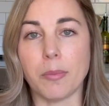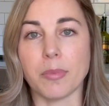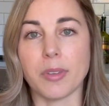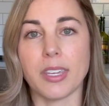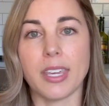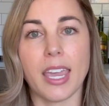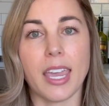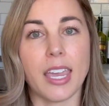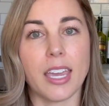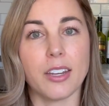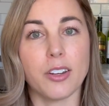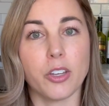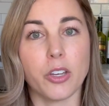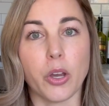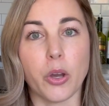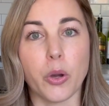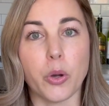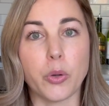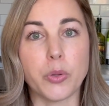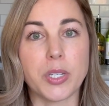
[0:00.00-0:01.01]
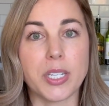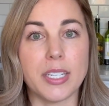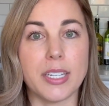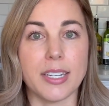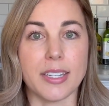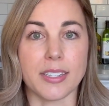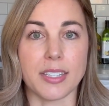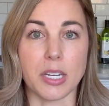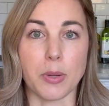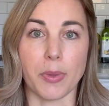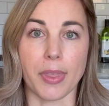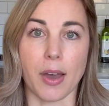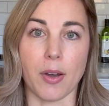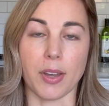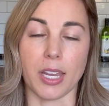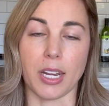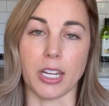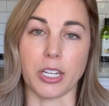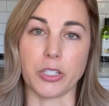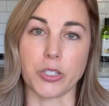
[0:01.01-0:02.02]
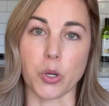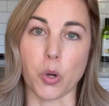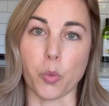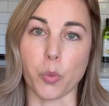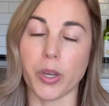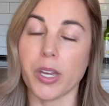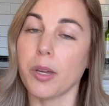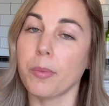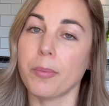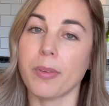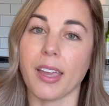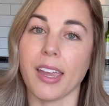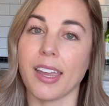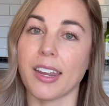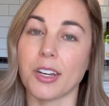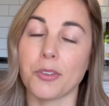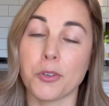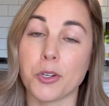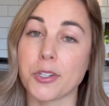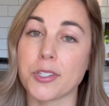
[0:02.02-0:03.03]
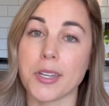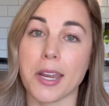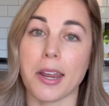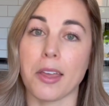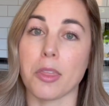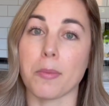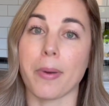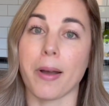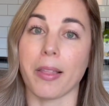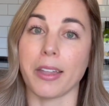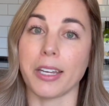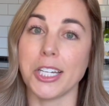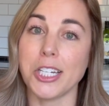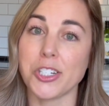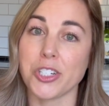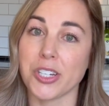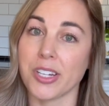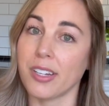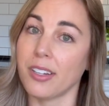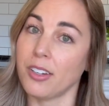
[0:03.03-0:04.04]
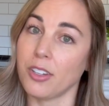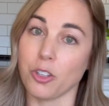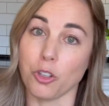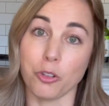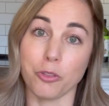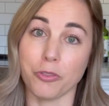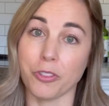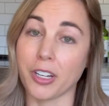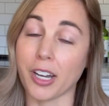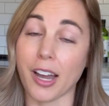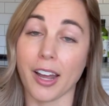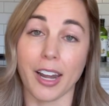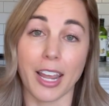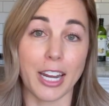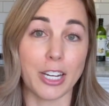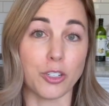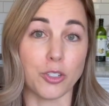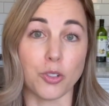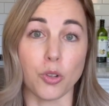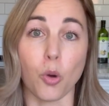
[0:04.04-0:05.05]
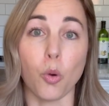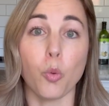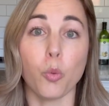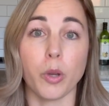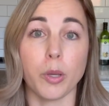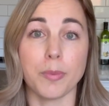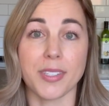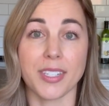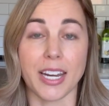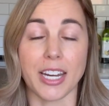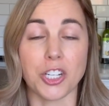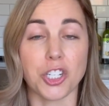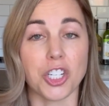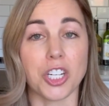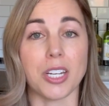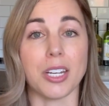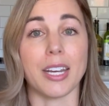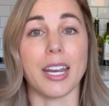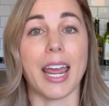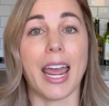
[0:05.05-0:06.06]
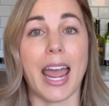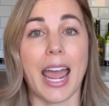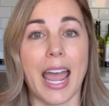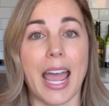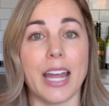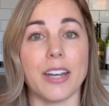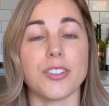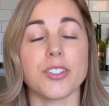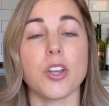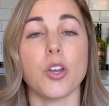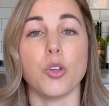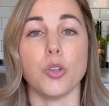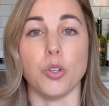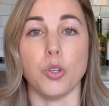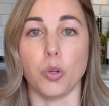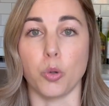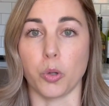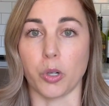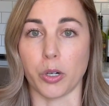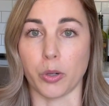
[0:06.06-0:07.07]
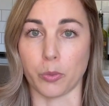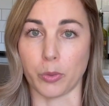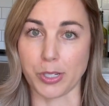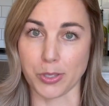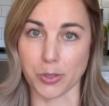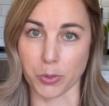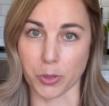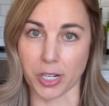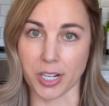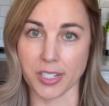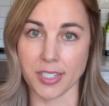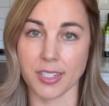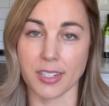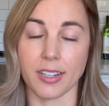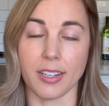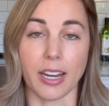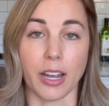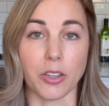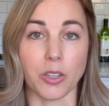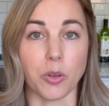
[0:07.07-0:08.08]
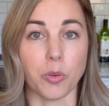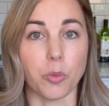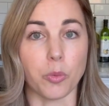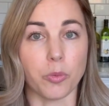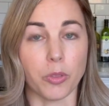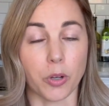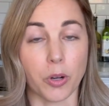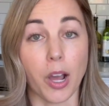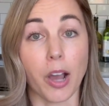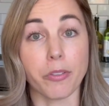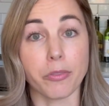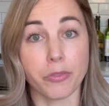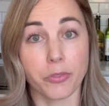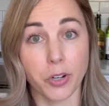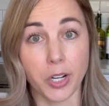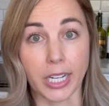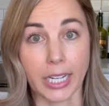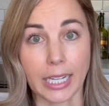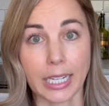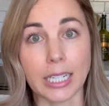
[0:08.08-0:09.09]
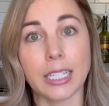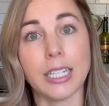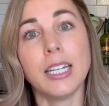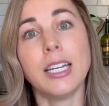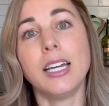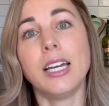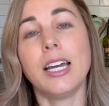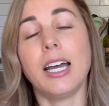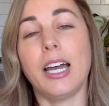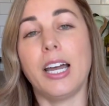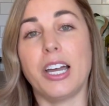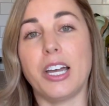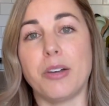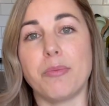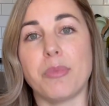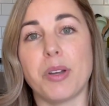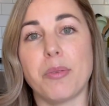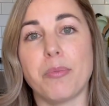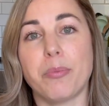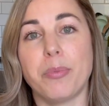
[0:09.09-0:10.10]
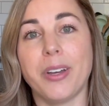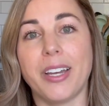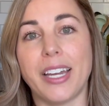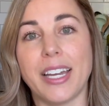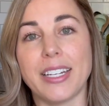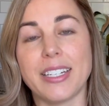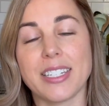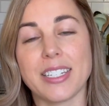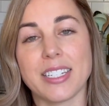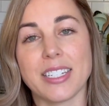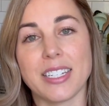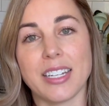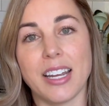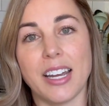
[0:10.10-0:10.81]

Can't go to Disney without getting a Dole Whip, and if you're staying at the Polynesian, you've got a Dole Whip station at your resort. Now, they're not free, but